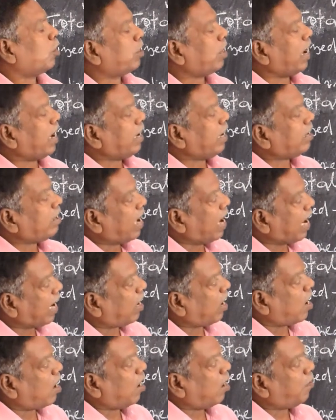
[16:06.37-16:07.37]
So in
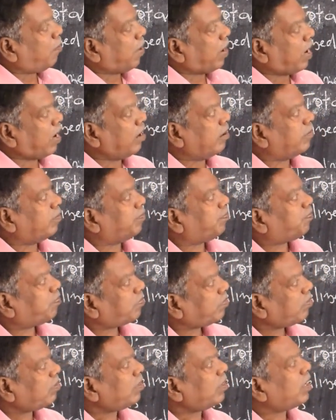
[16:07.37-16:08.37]
the economy,
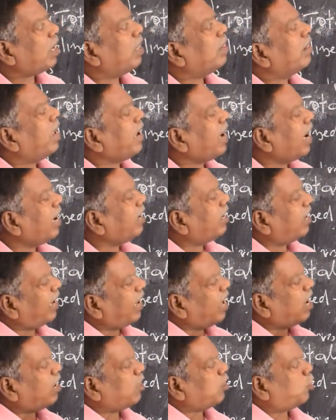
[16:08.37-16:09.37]
the
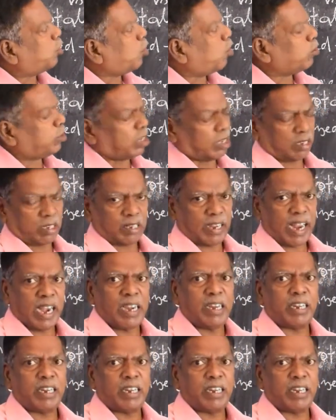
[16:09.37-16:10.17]
entire resources